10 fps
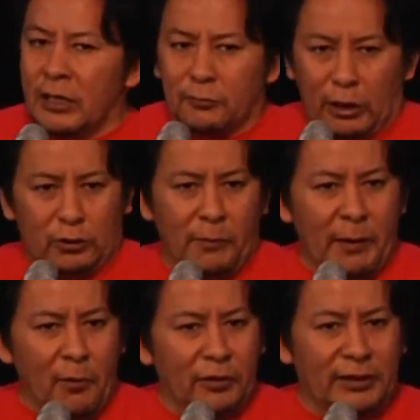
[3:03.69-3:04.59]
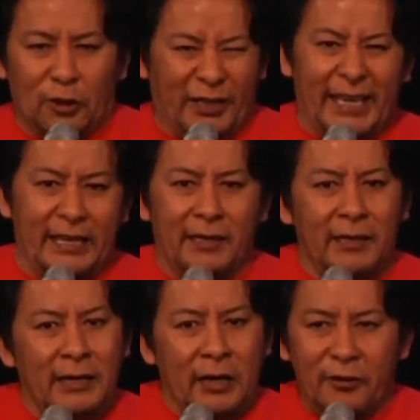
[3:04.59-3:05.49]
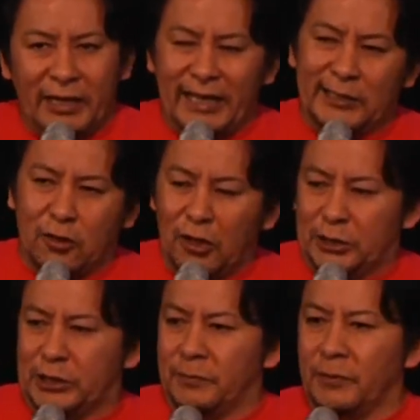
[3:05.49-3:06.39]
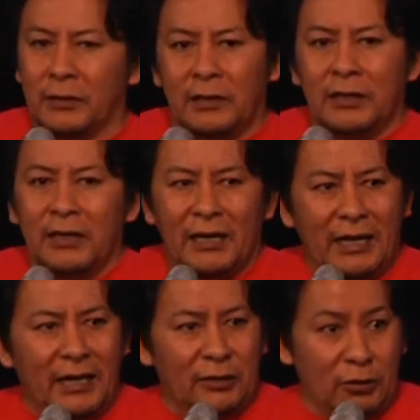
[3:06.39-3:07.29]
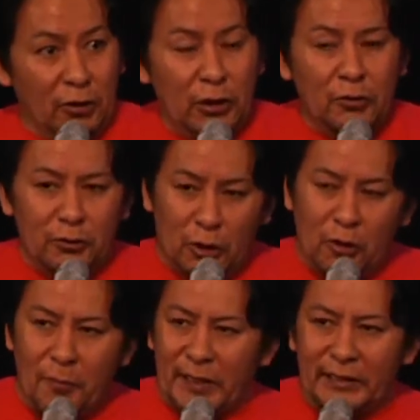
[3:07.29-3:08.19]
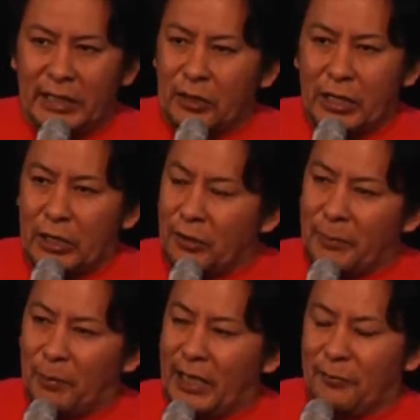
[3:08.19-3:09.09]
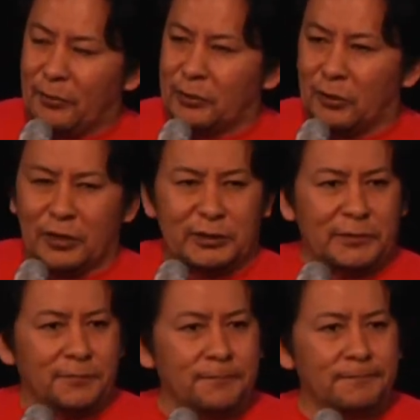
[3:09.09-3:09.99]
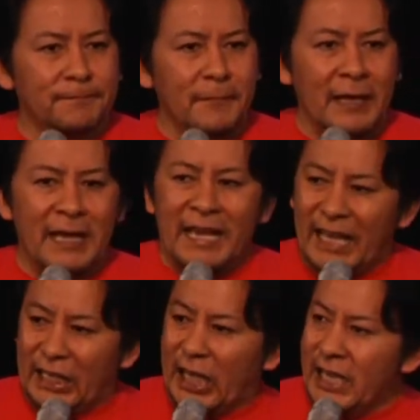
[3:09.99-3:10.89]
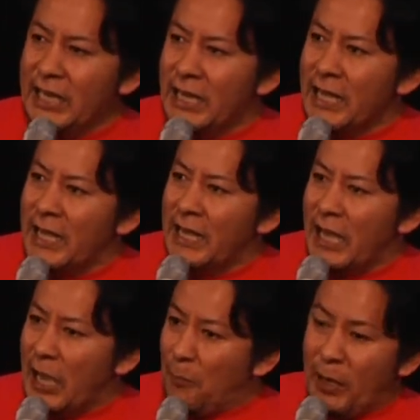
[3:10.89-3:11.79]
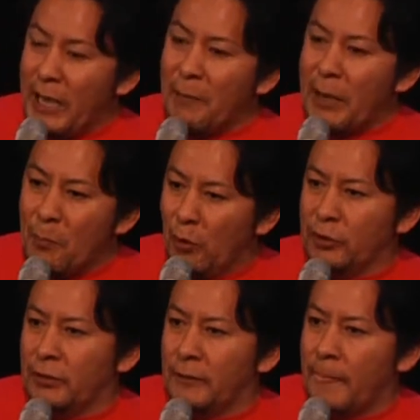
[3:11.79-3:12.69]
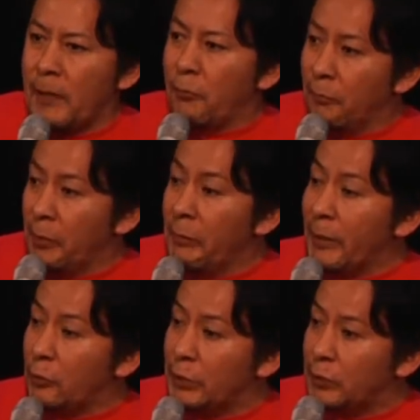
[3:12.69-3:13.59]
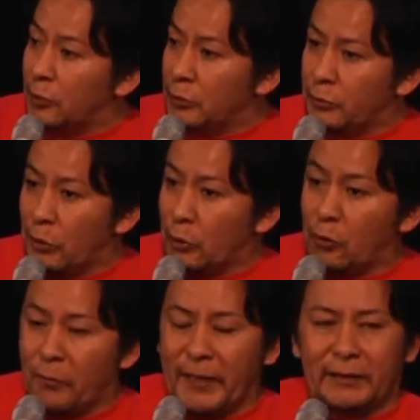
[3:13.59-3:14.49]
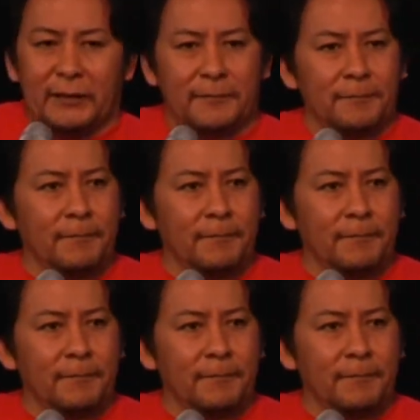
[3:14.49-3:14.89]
So I told my mother, it's okay, I'm going to get a scholarship. You know you're undocumented and you cannot apply for a scholarship. Again, I blame my mother for bringing me to this country undocumented.